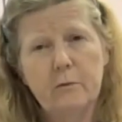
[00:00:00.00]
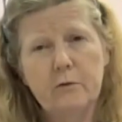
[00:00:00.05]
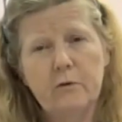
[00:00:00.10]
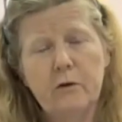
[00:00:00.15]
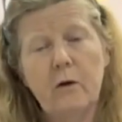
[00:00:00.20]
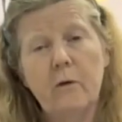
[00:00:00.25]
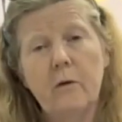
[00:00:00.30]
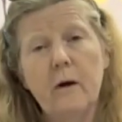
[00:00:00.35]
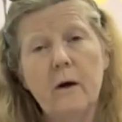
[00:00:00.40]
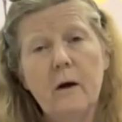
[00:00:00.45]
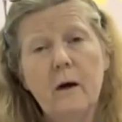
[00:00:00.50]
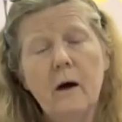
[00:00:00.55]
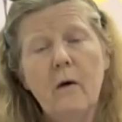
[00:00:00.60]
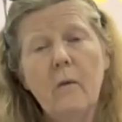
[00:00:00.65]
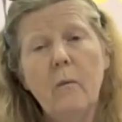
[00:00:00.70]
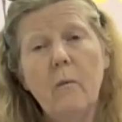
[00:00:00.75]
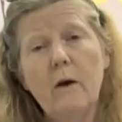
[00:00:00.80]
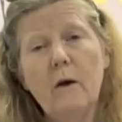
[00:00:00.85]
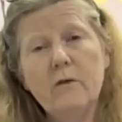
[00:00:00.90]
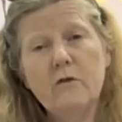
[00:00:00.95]
So
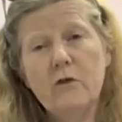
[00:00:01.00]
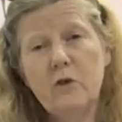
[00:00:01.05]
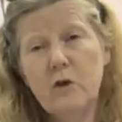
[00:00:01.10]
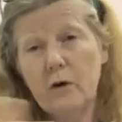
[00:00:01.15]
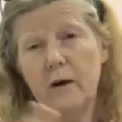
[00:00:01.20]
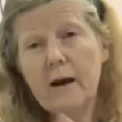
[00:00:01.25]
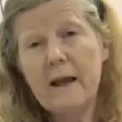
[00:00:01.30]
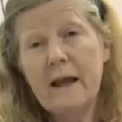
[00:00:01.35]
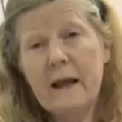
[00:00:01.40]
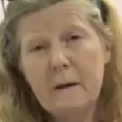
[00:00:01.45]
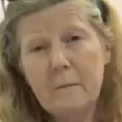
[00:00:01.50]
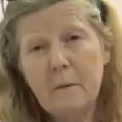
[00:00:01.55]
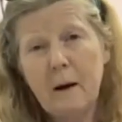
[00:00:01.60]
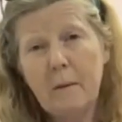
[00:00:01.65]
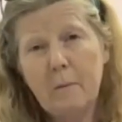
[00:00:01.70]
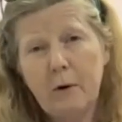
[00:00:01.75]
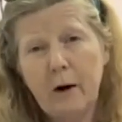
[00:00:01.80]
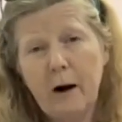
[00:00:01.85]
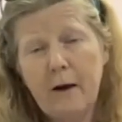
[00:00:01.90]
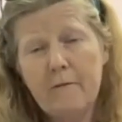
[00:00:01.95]
once you're in
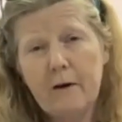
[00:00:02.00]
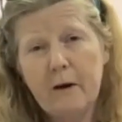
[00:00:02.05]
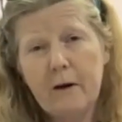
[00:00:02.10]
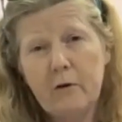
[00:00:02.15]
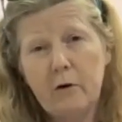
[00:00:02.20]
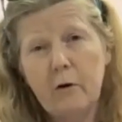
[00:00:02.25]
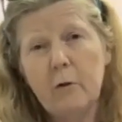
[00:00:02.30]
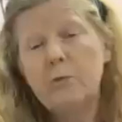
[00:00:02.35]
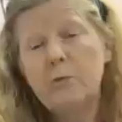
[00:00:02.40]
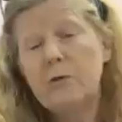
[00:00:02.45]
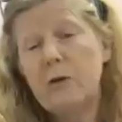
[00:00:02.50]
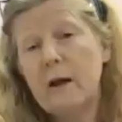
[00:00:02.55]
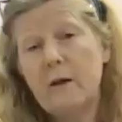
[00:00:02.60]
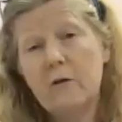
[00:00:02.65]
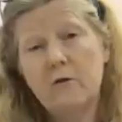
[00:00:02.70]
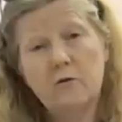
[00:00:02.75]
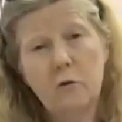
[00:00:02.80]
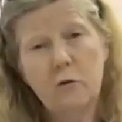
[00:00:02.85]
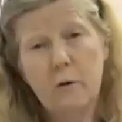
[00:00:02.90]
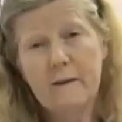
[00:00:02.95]
my private group, say
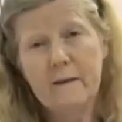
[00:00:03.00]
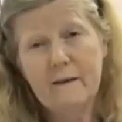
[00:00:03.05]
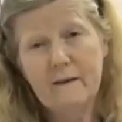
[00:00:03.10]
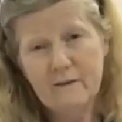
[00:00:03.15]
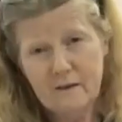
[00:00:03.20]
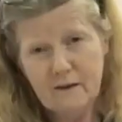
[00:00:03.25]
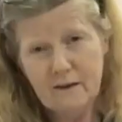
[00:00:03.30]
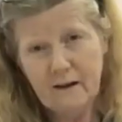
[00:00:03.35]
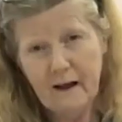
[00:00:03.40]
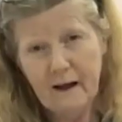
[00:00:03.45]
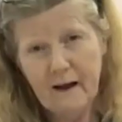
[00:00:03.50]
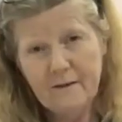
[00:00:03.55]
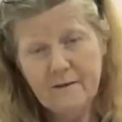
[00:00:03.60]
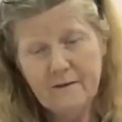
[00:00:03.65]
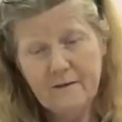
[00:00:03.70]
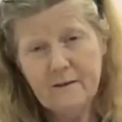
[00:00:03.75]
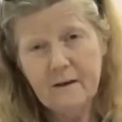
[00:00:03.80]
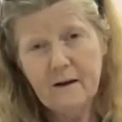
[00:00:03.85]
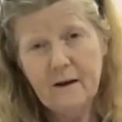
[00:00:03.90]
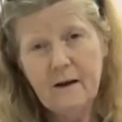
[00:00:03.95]
you join this
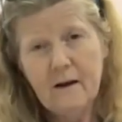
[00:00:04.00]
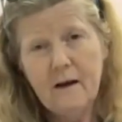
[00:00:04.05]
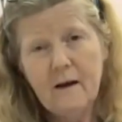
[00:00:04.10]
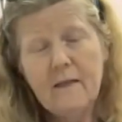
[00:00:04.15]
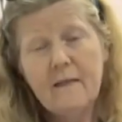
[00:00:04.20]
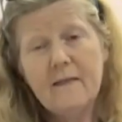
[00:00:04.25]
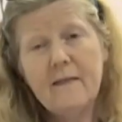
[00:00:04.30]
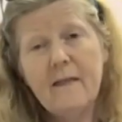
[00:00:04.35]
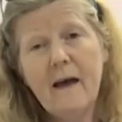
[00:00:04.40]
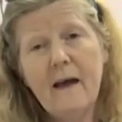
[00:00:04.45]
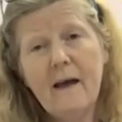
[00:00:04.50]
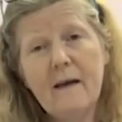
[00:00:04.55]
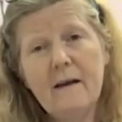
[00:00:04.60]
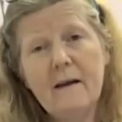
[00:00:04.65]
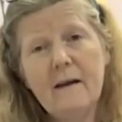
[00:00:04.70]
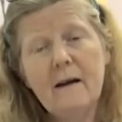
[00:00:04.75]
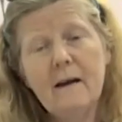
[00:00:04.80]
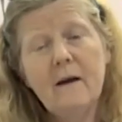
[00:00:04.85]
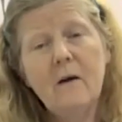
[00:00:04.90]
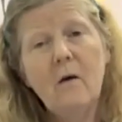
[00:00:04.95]
class, then